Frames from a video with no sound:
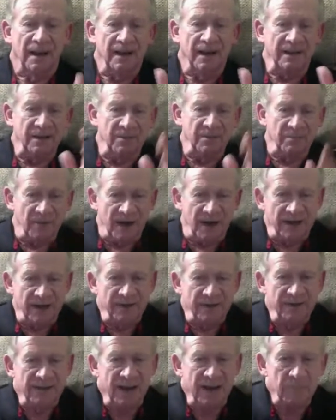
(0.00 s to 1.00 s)

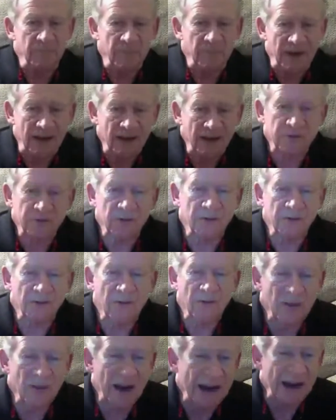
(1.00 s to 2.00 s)
And that bastard
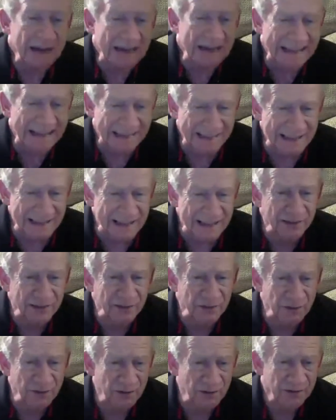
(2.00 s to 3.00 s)
financed
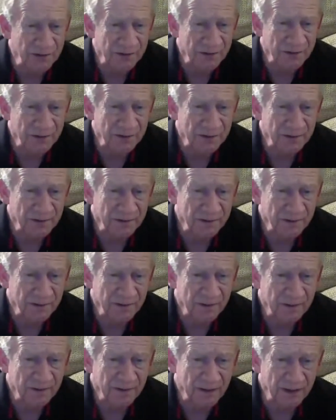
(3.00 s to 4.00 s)
Hitler
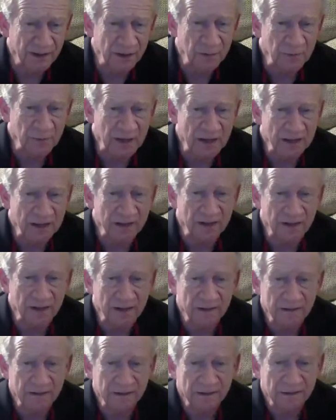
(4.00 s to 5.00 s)
in the beginning
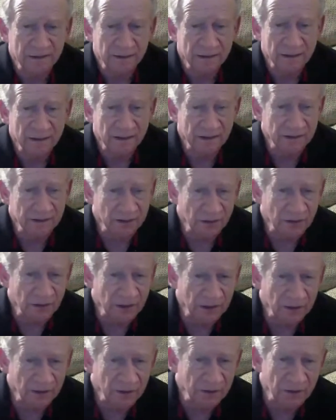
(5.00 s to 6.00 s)
until
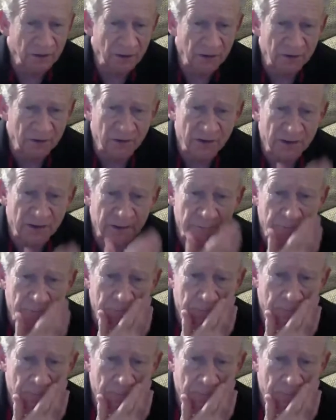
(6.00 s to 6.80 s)
Hitler turned on him.